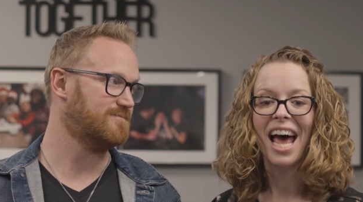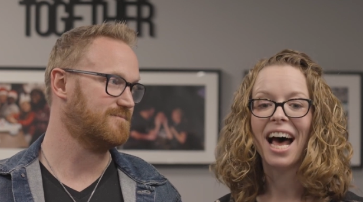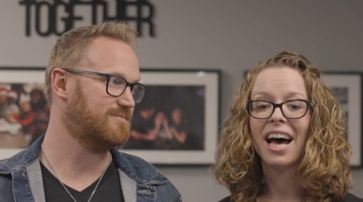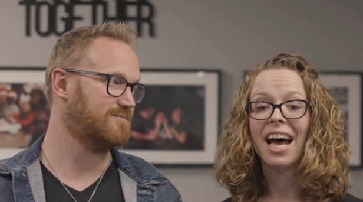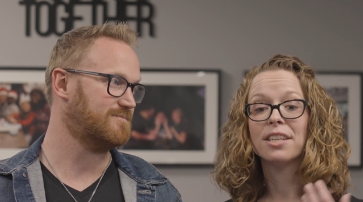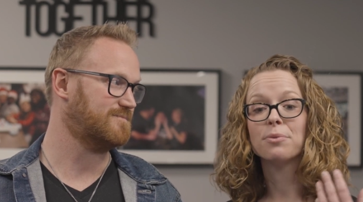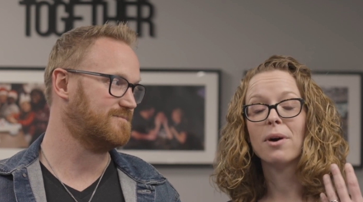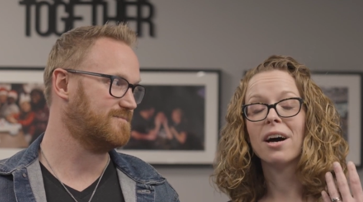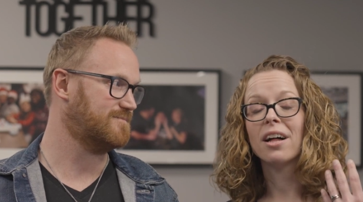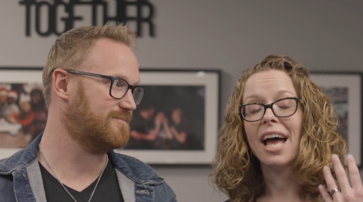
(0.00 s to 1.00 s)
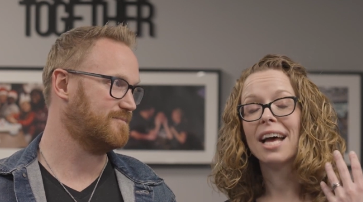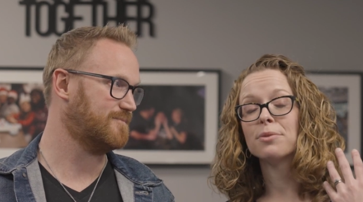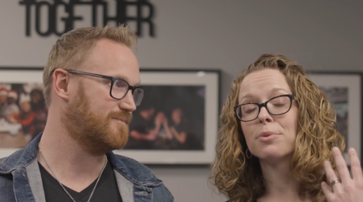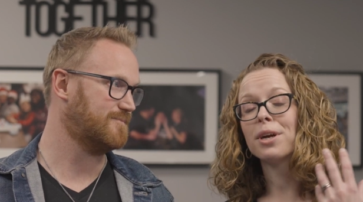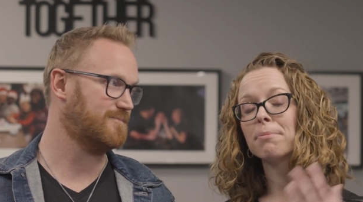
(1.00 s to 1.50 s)
Speaker 1: uh, as well as
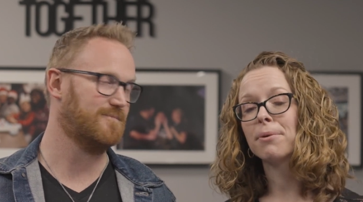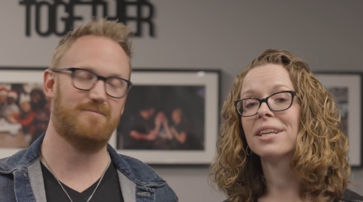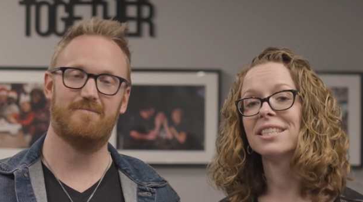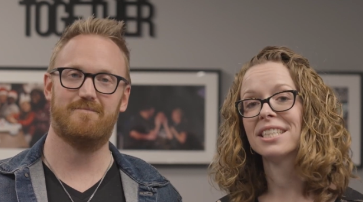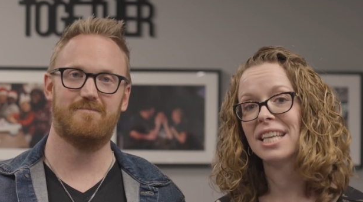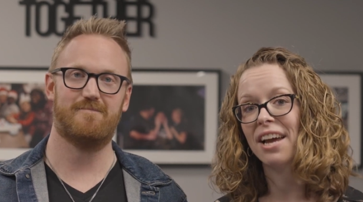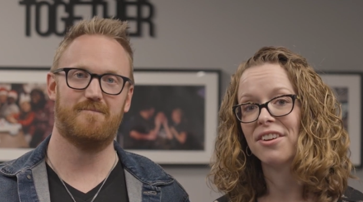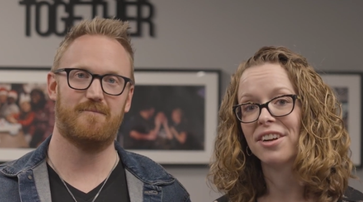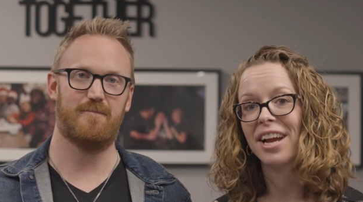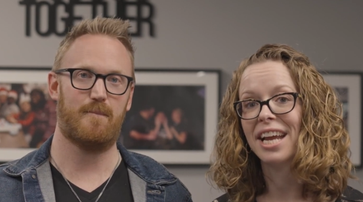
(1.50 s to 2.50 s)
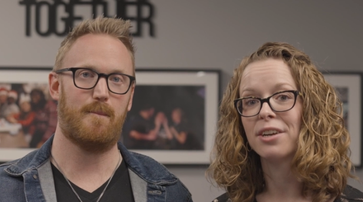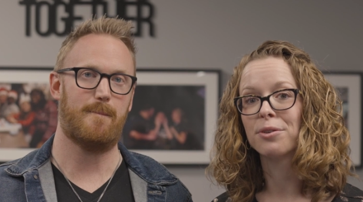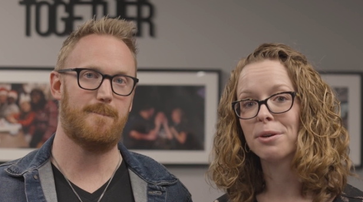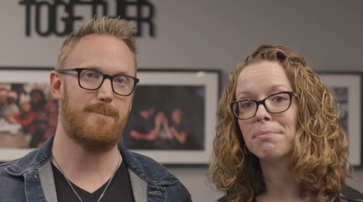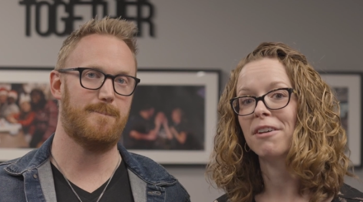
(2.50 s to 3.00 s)
we are putting together a
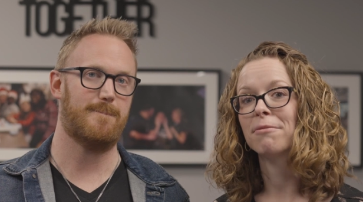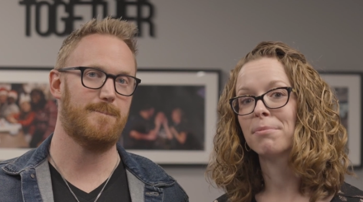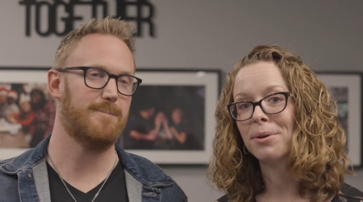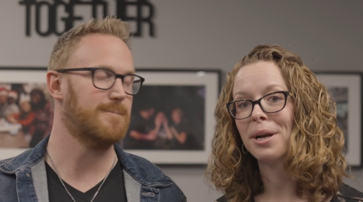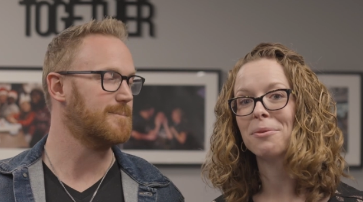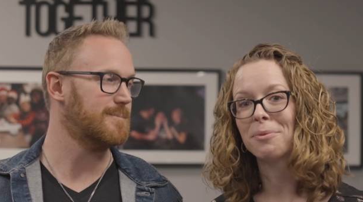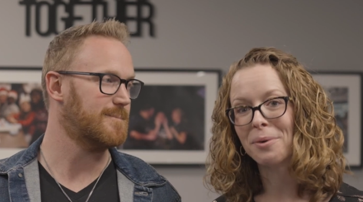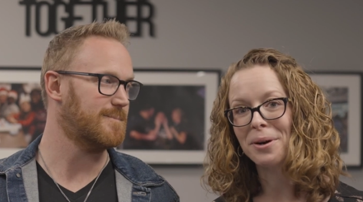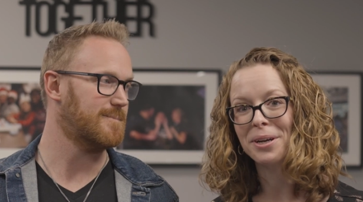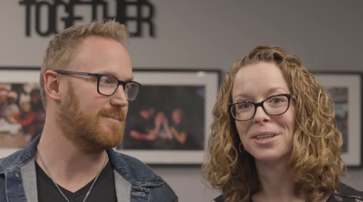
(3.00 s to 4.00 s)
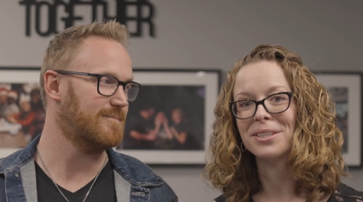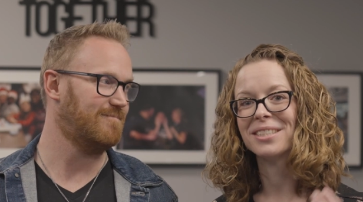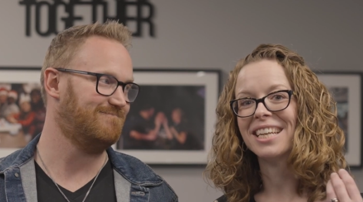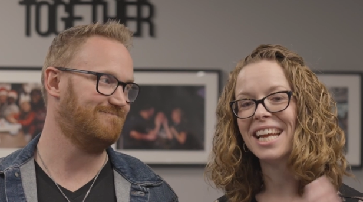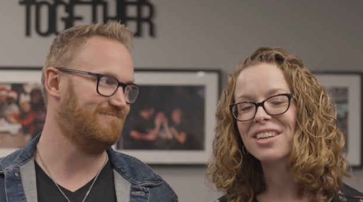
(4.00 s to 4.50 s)
group of prayer warriors,
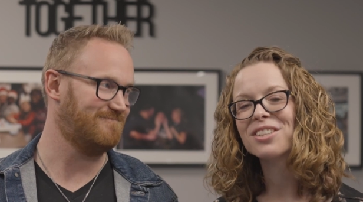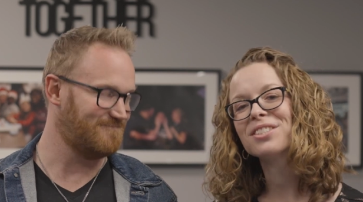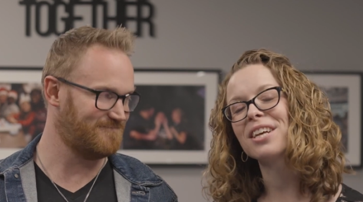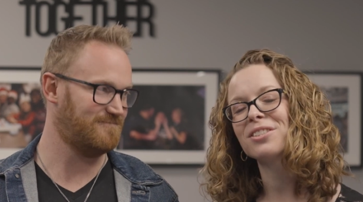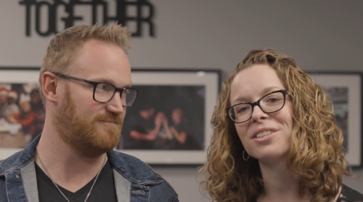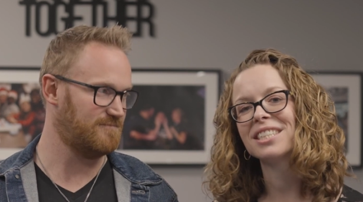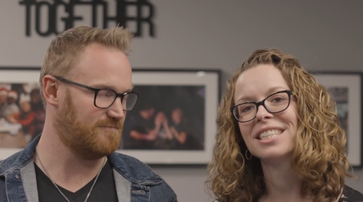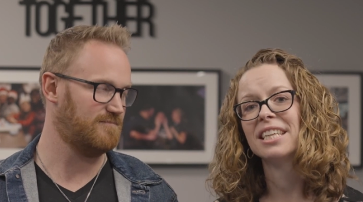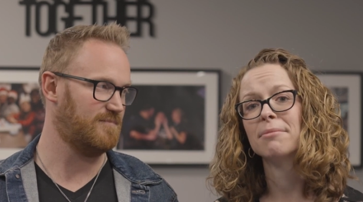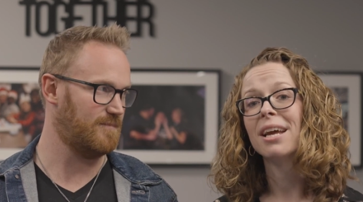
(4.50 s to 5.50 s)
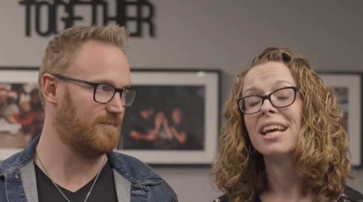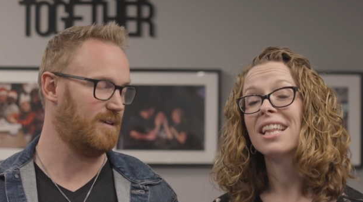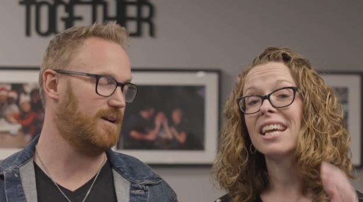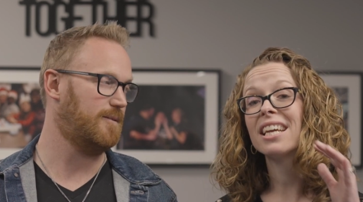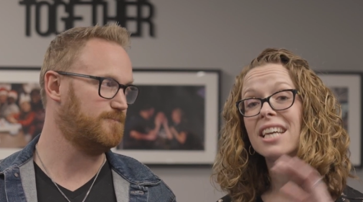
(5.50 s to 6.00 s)
an mm. intercessory team
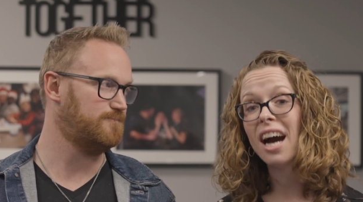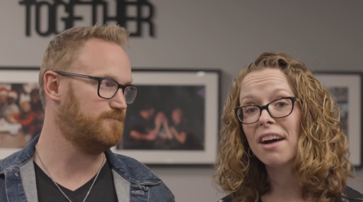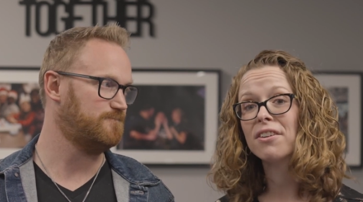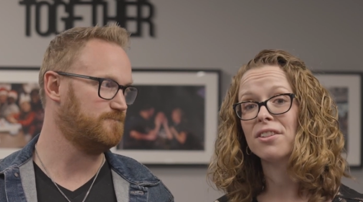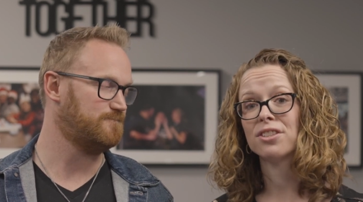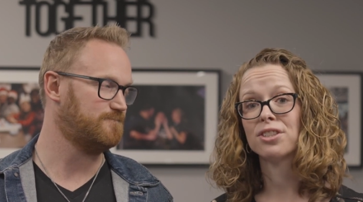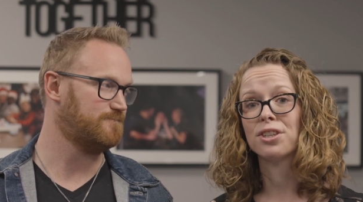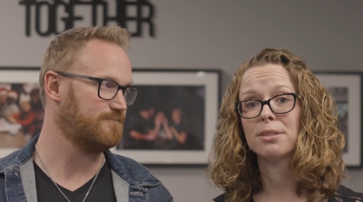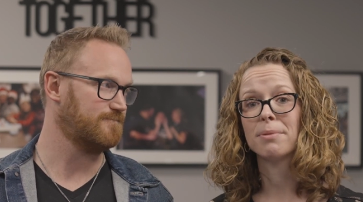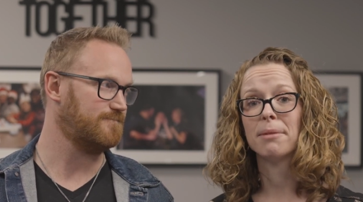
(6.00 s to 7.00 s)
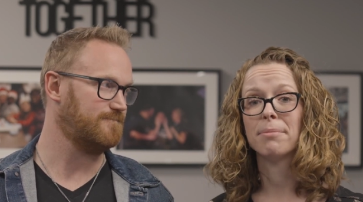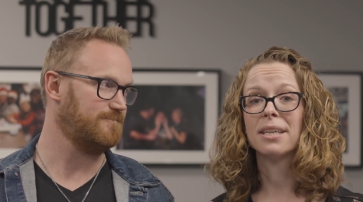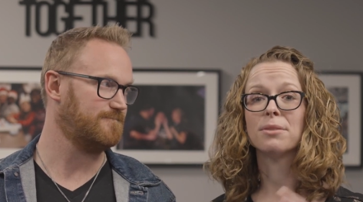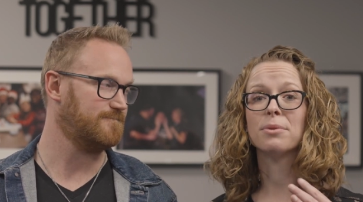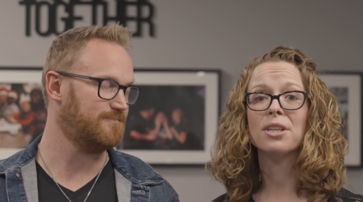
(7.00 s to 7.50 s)
that can cover this church plant
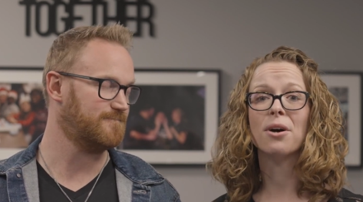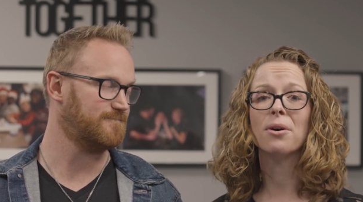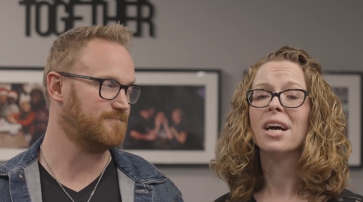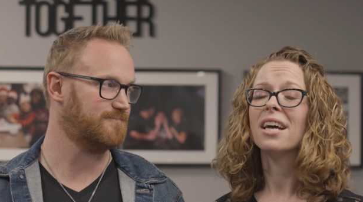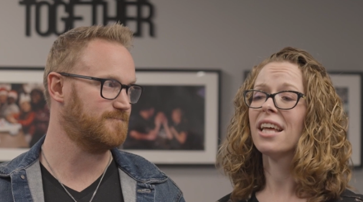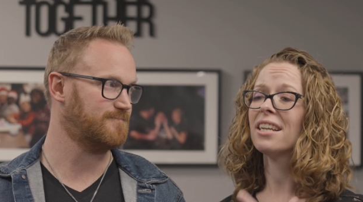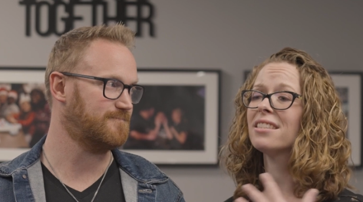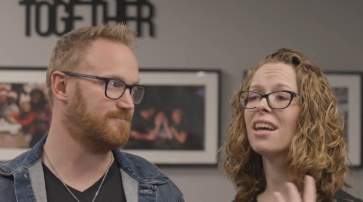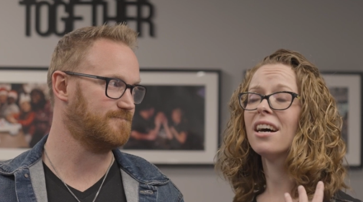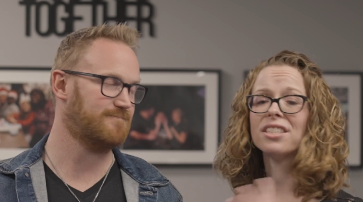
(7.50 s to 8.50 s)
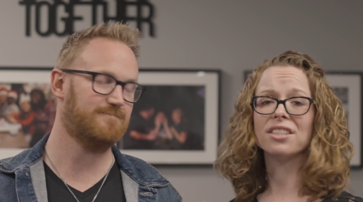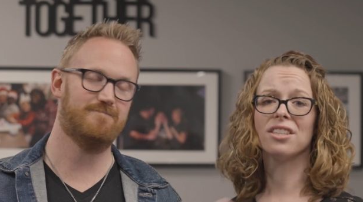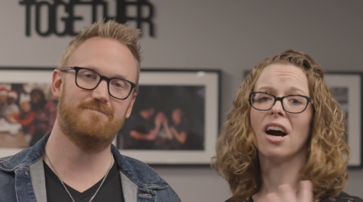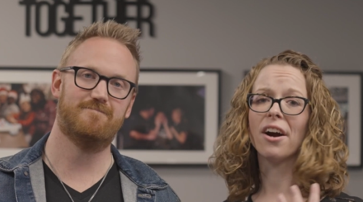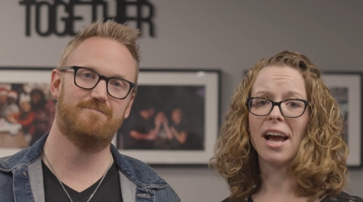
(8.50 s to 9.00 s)
because we know that it's not just
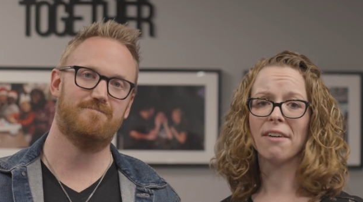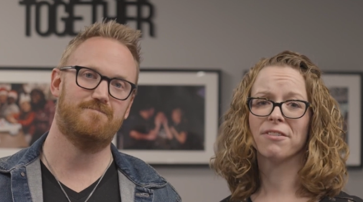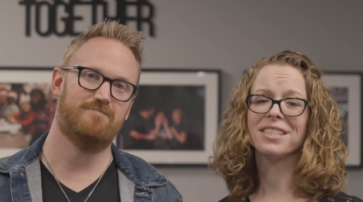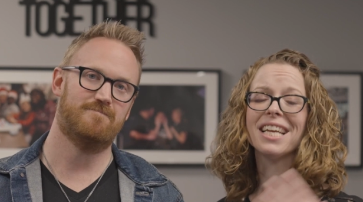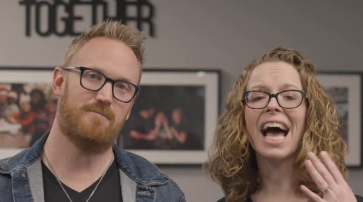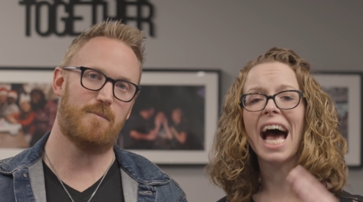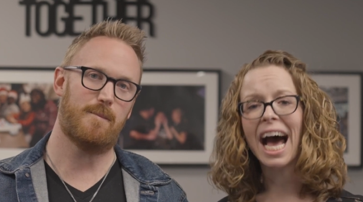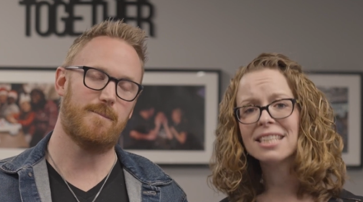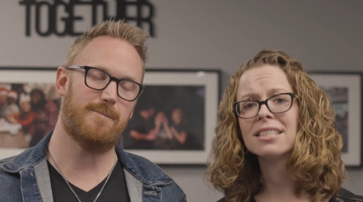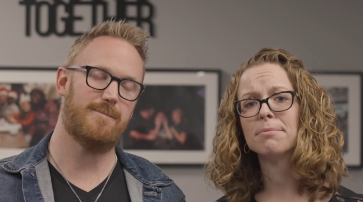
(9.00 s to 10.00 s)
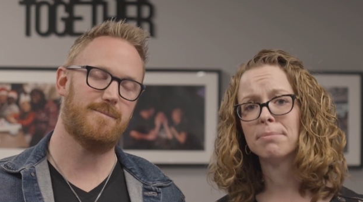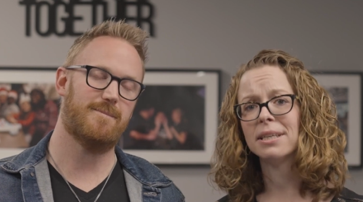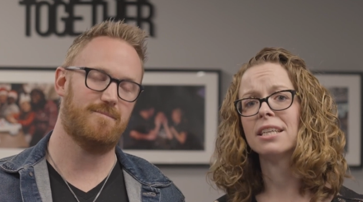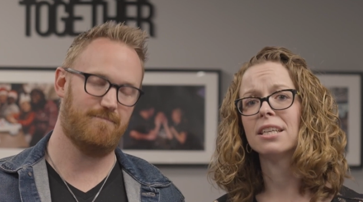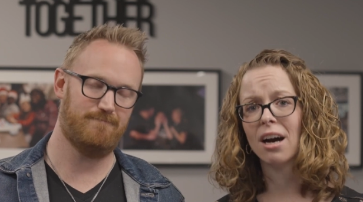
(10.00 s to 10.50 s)
our efforts, it has to
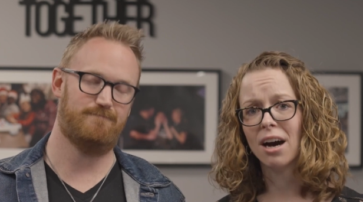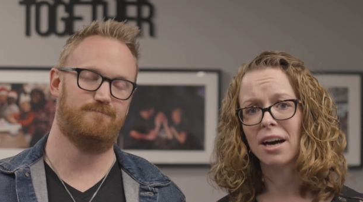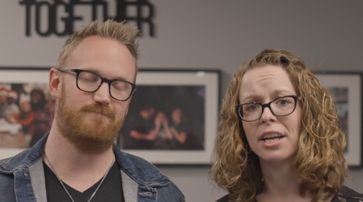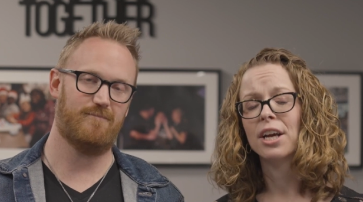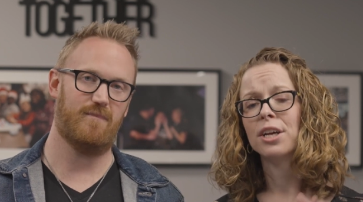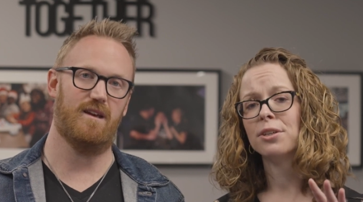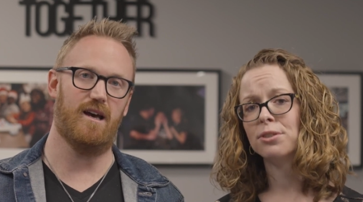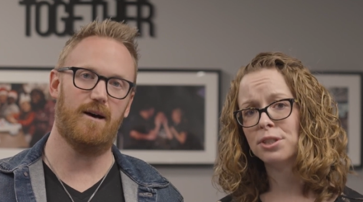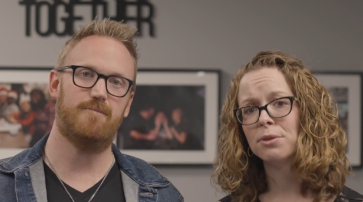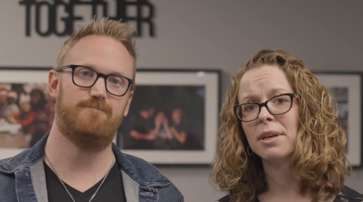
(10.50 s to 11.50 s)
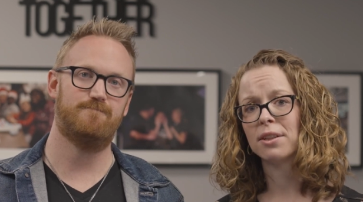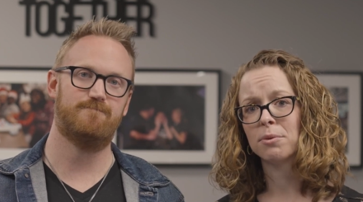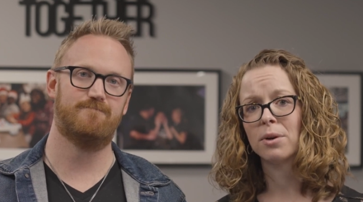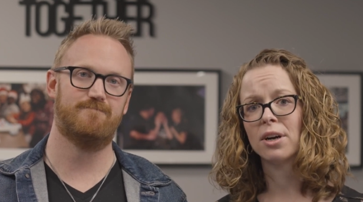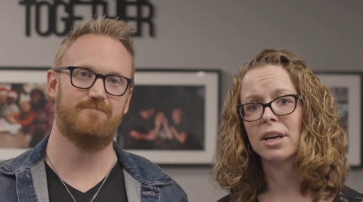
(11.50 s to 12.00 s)
be God who's yeah. doing the
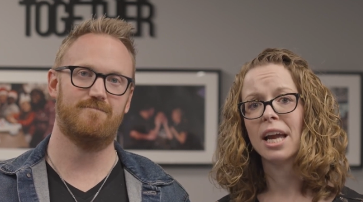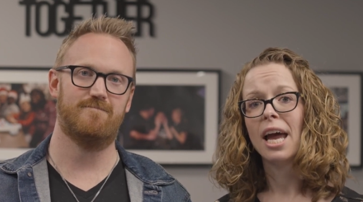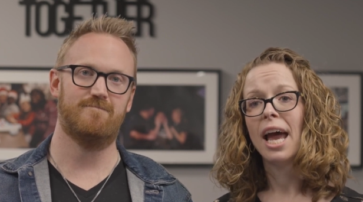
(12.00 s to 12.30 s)
work.